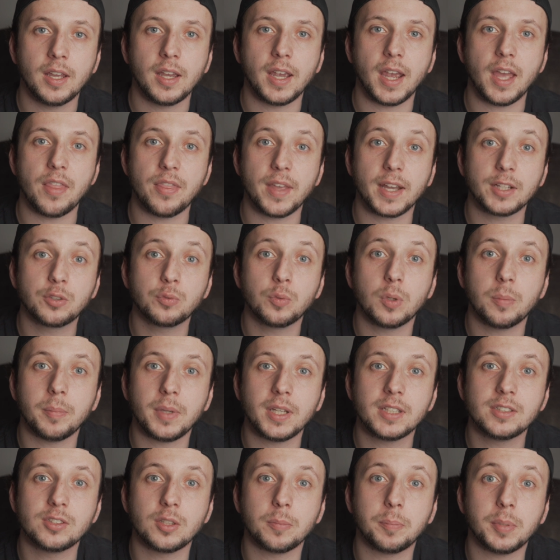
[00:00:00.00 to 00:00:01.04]
And that's what
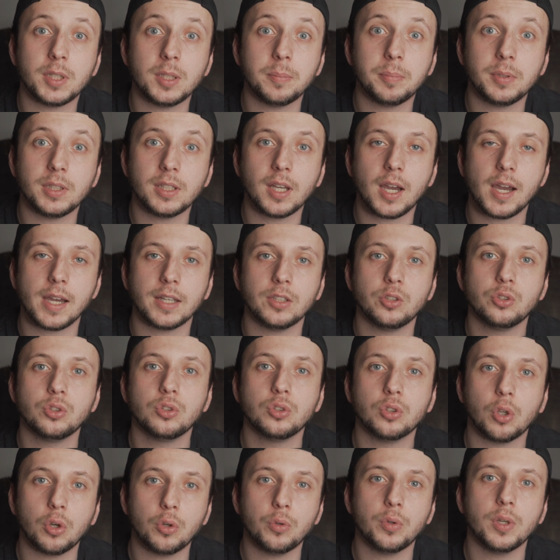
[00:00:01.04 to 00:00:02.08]
makes the PPI
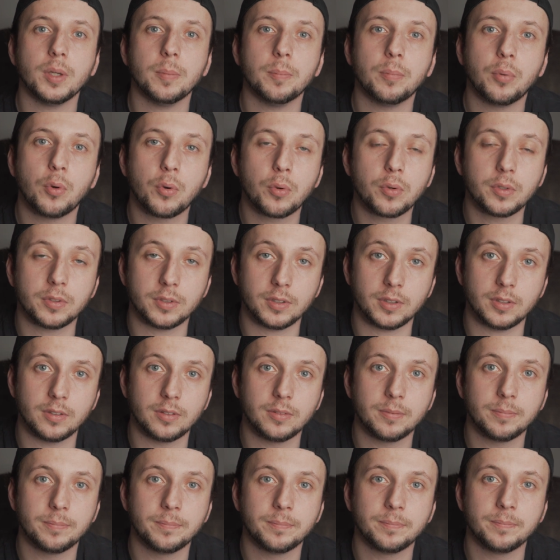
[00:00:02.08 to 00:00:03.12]
so important.
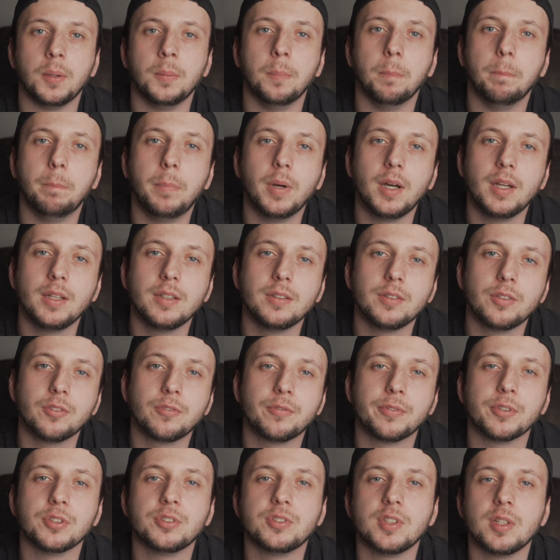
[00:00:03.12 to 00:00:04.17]
But
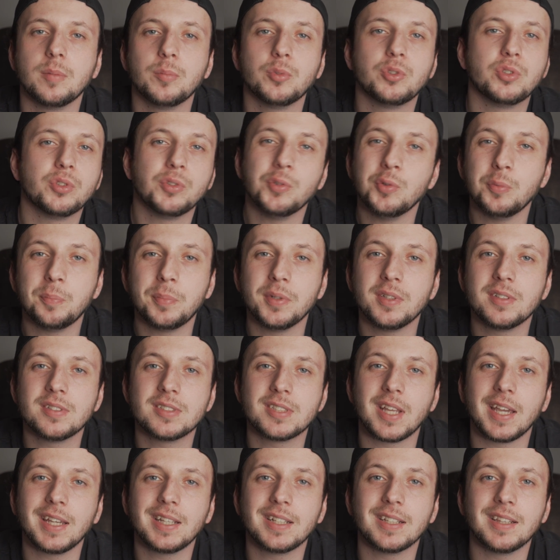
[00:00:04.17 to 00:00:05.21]
for some stupid
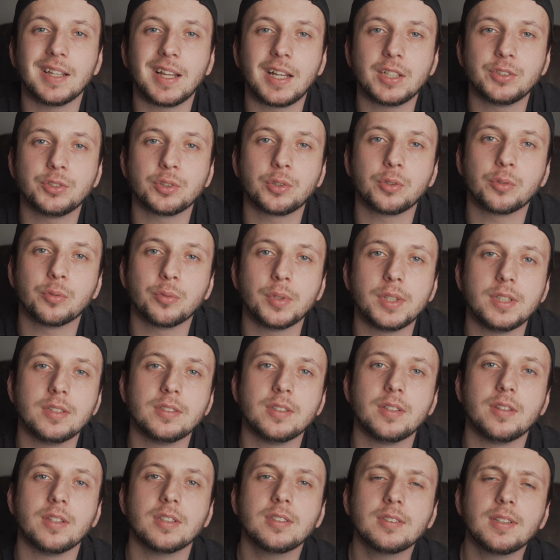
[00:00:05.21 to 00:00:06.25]
psychological
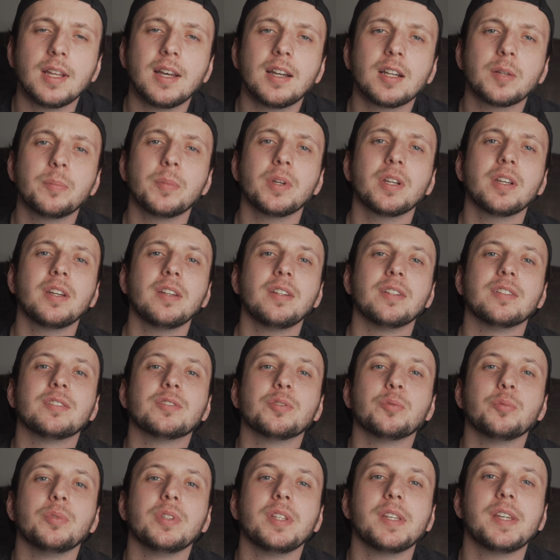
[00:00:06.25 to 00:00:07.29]
reason, the stock market
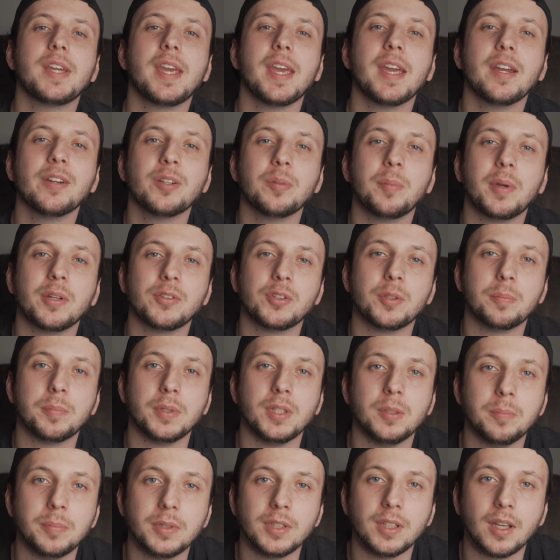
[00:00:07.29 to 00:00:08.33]
doesn't really care about the
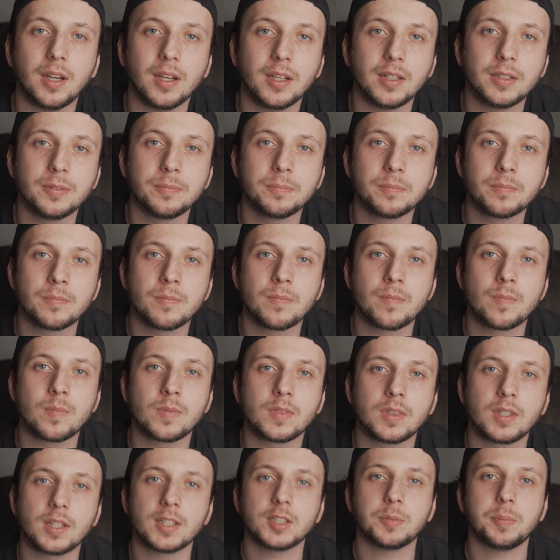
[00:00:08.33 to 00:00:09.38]
PPI.
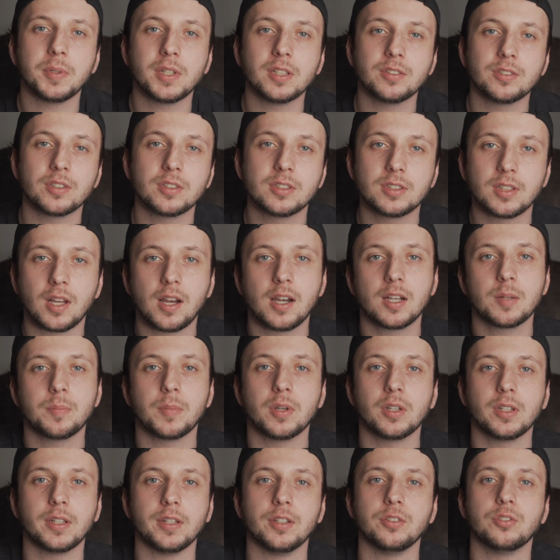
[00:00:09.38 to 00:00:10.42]
That's because the stock
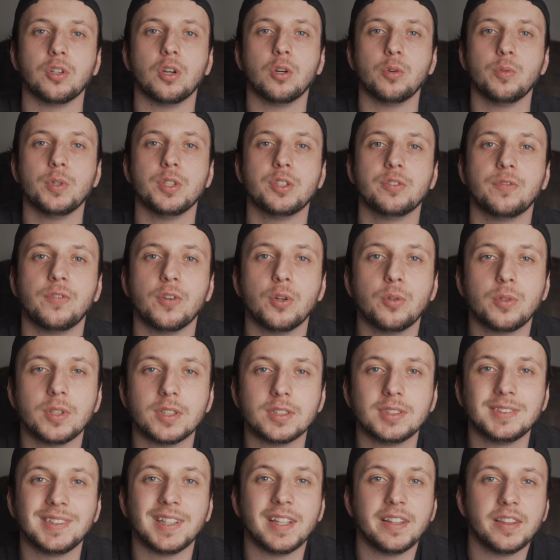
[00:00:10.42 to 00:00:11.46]
market is always
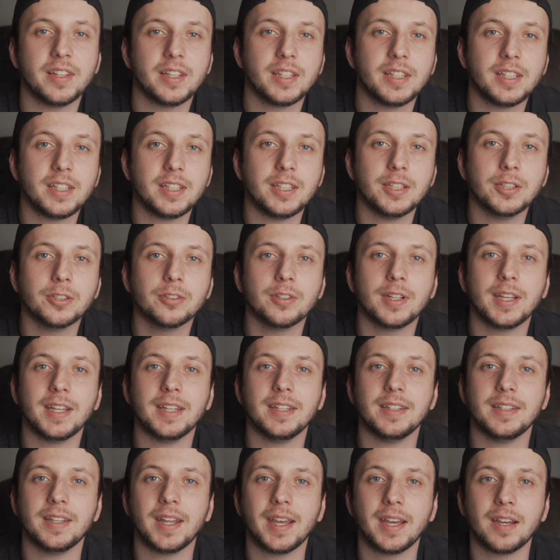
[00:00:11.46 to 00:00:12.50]
focused in the here
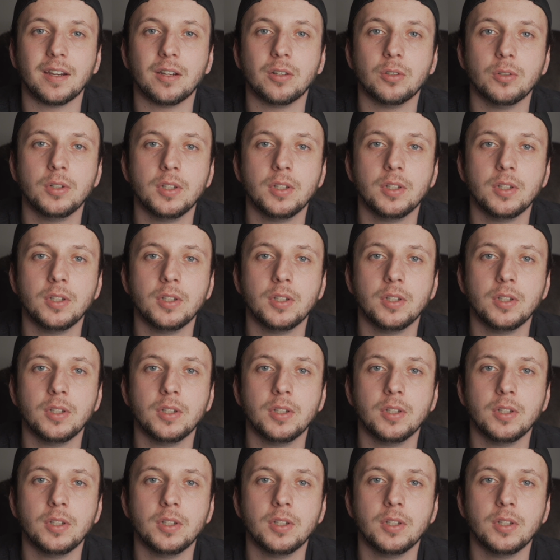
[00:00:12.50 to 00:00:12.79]
and now.